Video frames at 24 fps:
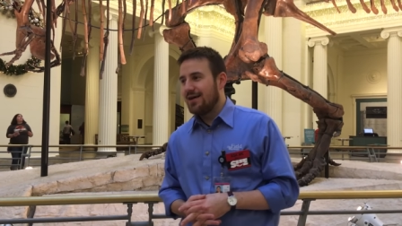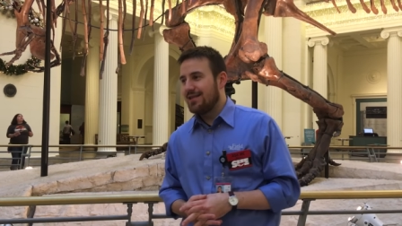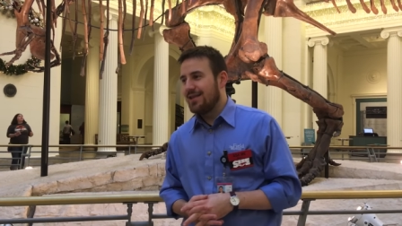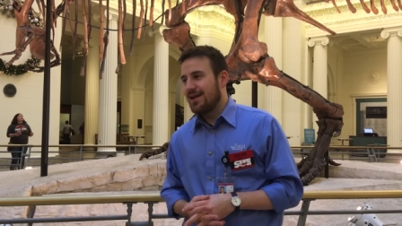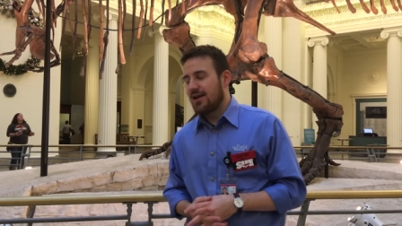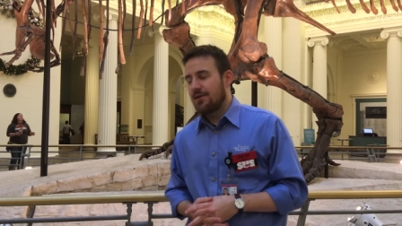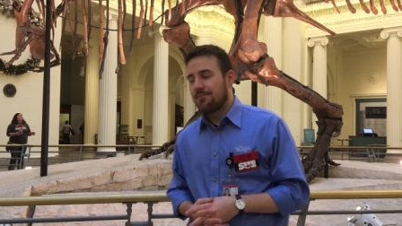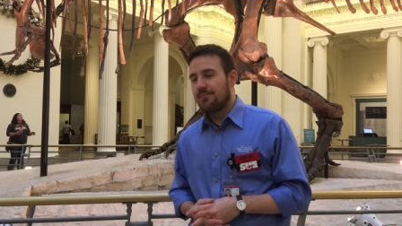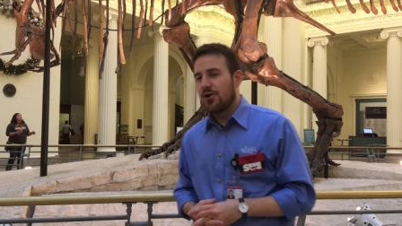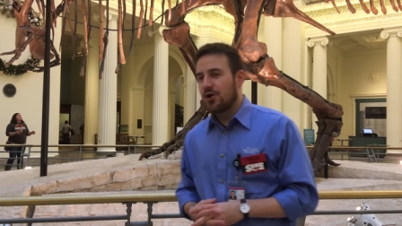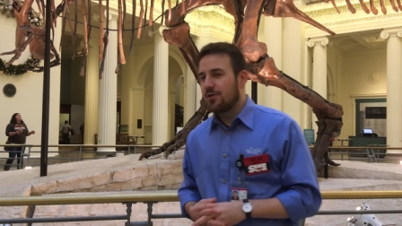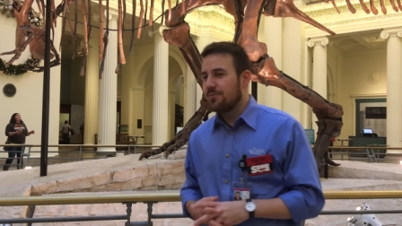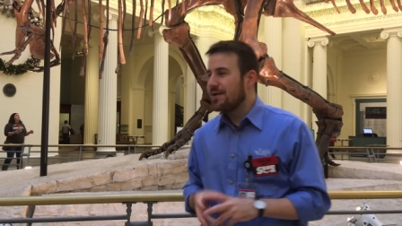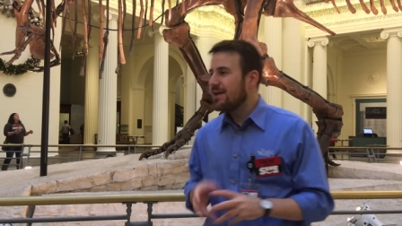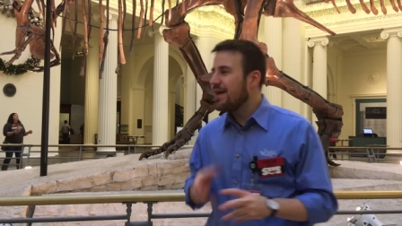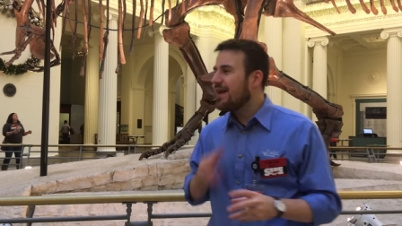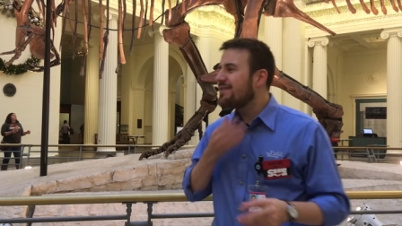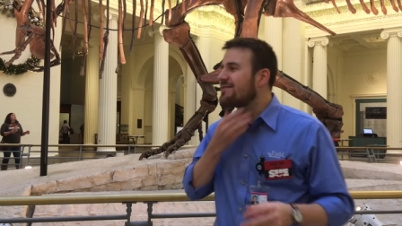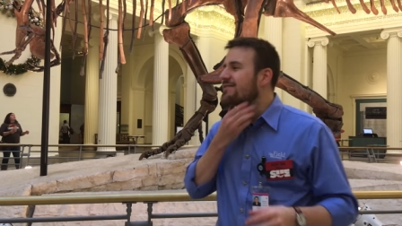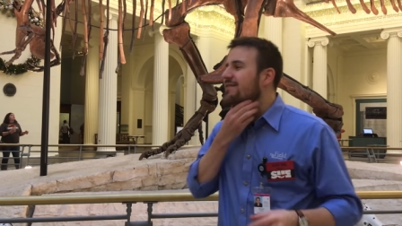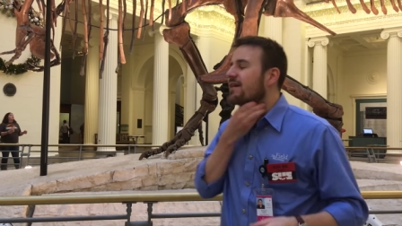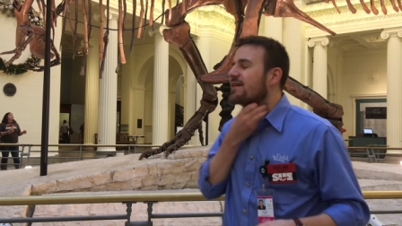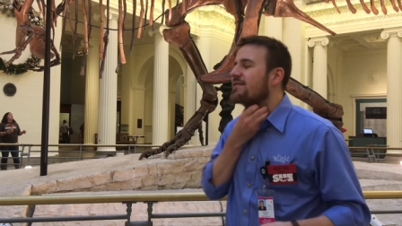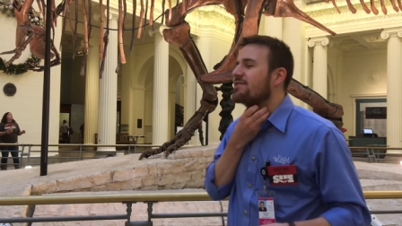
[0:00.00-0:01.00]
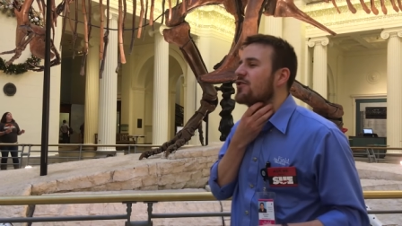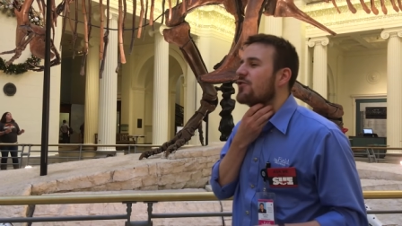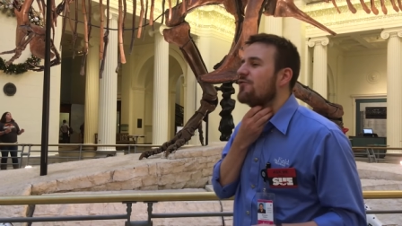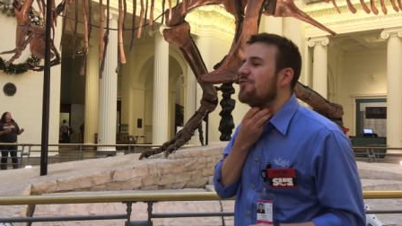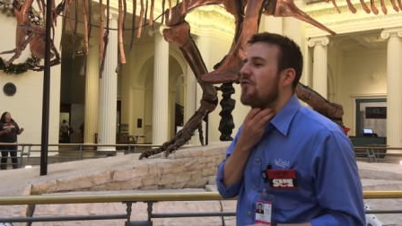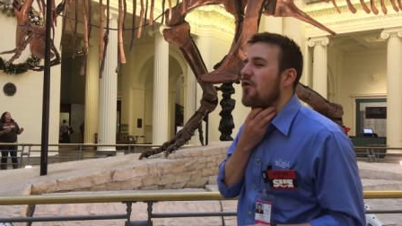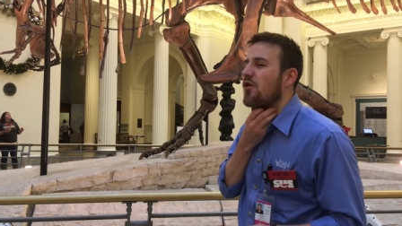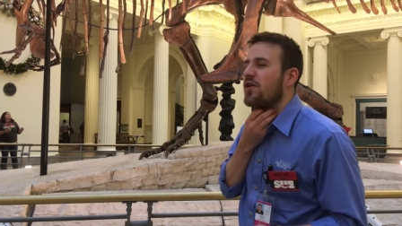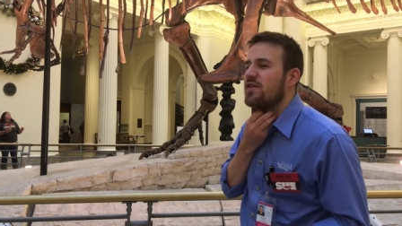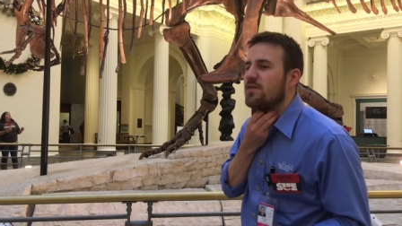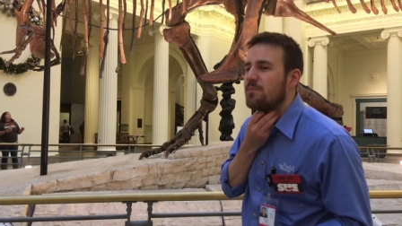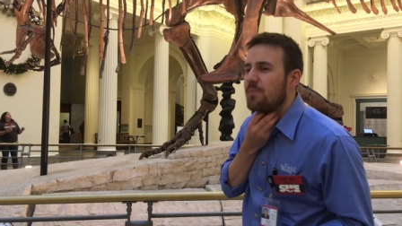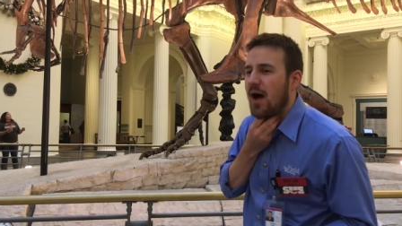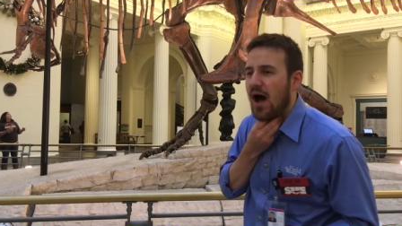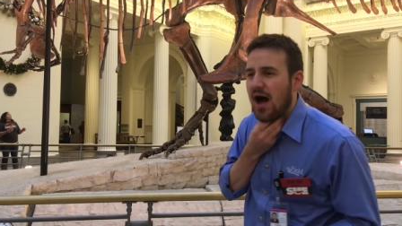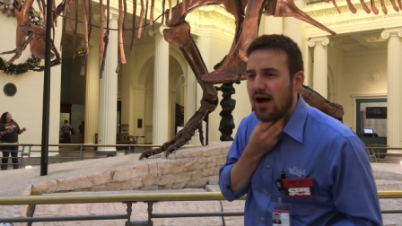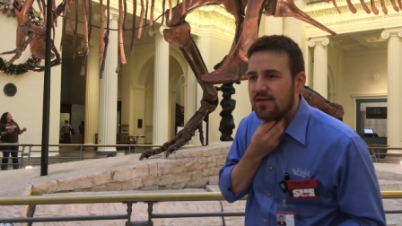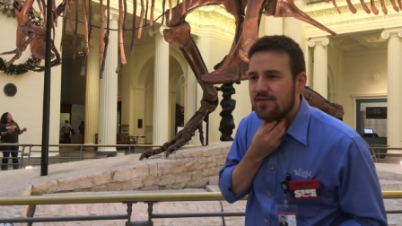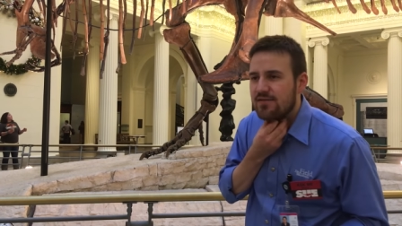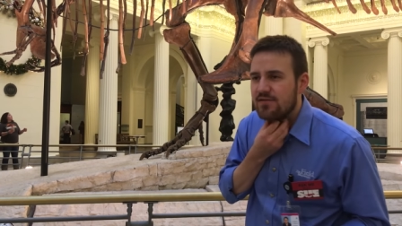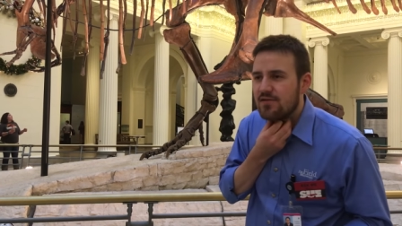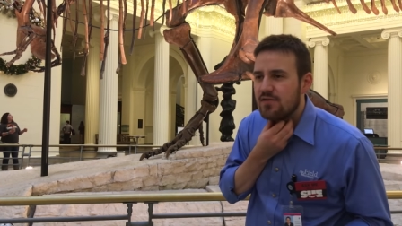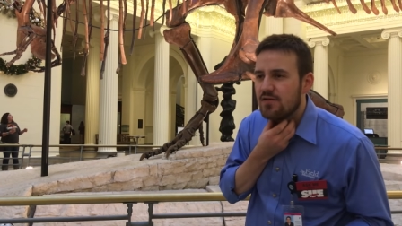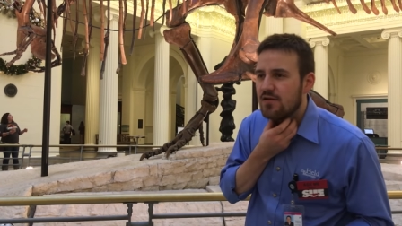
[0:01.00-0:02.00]
like a bird, but it has no voice
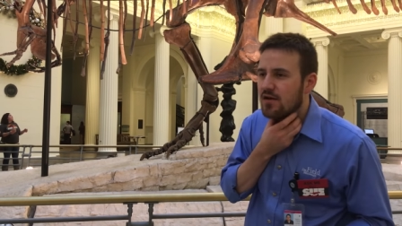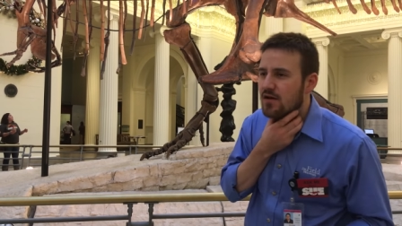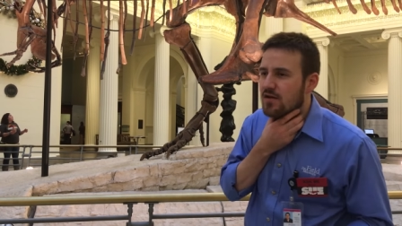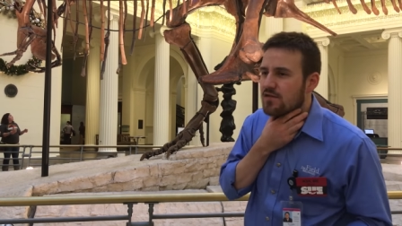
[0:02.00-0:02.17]
box,